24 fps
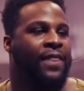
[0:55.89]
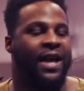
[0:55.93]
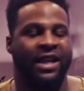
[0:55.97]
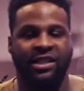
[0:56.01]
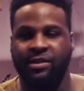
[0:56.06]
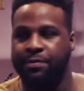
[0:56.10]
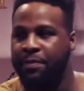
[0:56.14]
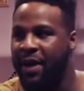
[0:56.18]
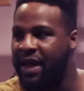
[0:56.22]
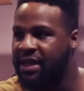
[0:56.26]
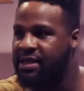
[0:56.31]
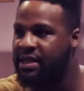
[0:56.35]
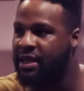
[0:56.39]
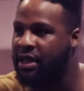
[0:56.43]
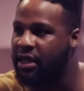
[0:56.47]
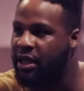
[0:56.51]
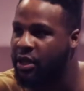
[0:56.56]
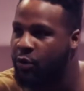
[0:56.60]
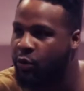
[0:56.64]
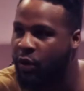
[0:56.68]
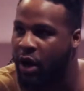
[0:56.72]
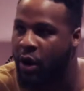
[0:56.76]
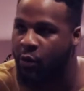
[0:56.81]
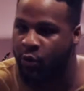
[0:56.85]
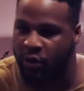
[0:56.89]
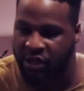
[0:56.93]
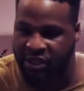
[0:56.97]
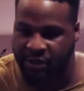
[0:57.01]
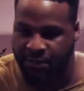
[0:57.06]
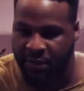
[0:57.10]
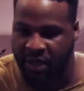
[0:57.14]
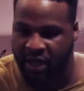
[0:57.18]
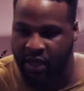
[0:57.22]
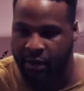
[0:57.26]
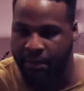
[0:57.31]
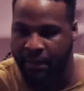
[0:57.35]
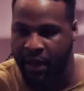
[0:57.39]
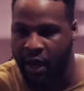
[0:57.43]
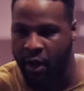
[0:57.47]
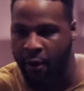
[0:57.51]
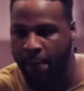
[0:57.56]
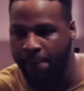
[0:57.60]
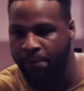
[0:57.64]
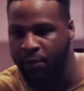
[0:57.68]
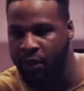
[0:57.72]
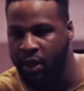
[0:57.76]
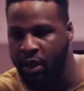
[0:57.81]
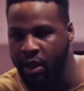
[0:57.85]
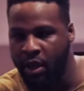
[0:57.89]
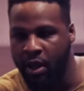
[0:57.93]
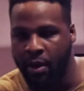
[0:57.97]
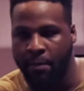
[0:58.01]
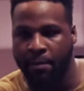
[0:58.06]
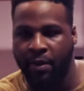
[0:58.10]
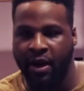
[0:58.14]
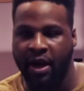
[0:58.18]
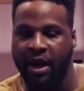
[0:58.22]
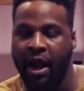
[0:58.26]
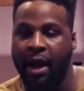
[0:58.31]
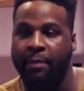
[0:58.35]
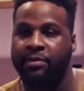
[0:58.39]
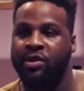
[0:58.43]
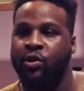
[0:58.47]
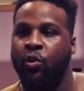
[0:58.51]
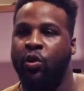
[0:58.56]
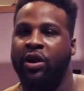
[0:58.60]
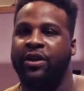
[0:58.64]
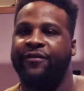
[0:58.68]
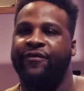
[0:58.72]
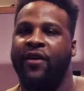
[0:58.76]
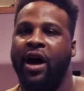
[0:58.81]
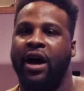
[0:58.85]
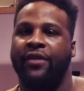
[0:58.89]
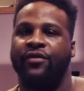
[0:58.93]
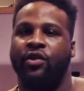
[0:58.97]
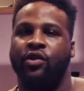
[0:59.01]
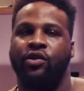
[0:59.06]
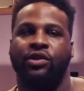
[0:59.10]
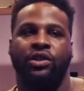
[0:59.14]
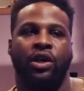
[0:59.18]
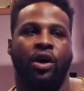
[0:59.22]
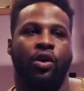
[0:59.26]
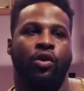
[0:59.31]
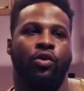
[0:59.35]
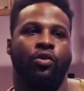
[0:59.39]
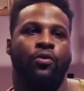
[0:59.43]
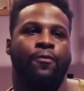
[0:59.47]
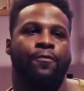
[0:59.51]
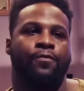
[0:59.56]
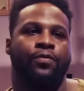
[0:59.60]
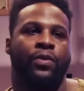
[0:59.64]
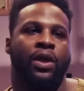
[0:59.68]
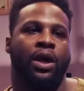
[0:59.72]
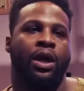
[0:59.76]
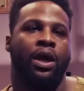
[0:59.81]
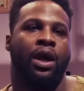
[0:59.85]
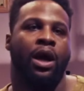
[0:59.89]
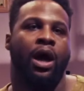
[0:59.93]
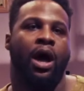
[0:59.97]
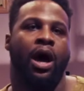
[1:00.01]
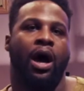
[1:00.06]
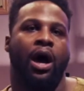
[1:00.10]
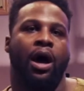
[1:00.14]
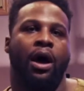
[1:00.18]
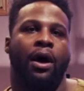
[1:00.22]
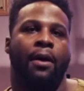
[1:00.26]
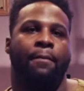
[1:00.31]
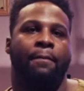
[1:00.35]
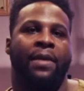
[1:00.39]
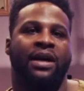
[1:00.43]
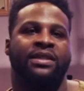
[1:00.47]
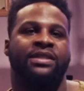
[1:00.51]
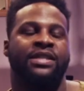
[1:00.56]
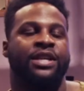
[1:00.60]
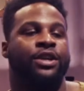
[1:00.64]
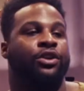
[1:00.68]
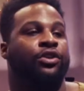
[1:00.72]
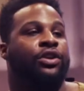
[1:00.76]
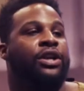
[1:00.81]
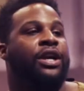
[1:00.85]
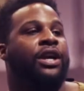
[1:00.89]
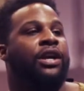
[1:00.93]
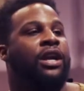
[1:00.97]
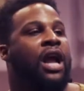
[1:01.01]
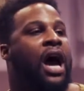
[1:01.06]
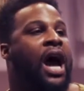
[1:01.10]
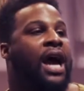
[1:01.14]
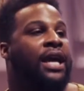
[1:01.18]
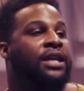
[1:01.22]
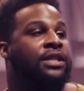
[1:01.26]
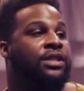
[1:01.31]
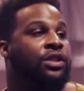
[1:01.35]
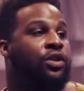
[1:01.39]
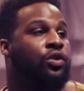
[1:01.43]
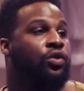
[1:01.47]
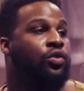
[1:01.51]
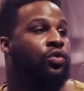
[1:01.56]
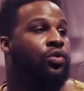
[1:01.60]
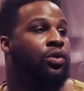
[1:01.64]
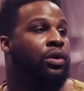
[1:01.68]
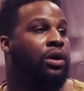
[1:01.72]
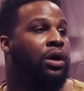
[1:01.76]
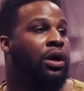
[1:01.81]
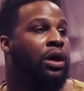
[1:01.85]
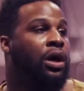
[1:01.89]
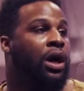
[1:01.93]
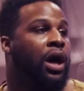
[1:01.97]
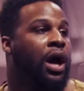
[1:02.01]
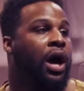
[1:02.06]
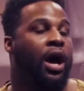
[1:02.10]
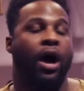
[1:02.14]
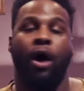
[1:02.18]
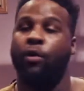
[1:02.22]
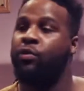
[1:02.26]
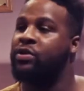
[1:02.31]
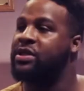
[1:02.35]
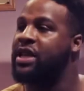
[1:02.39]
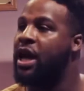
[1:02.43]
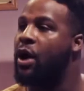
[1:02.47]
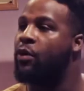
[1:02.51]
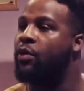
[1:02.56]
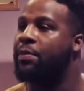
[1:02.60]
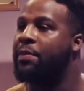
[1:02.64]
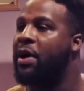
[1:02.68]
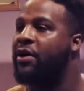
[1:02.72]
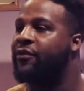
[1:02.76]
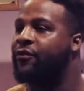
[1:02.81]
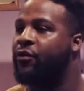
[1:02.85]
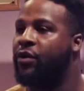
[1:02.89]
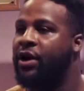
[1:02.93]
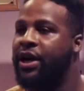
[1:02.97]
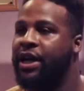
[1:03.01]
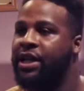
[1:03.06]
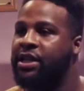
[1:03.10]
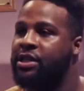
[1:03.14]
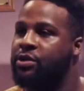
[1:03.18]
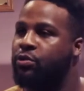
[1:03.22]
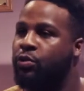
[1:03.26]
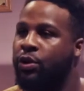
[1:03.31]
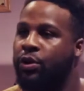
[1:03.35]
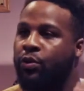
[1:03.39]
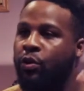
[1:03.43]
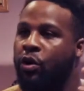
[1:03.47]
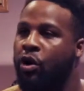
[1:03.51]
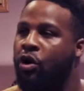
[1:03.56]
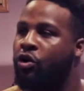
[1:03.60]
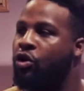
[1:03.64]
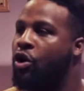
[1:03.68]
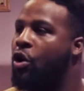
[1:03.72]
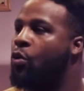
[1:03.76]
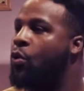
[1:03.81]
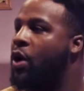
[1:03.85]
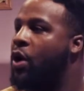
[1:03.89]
That's basically what I want to speak about. But I'm 25 years old. My senior year in high school, I was out with my friends. We were on our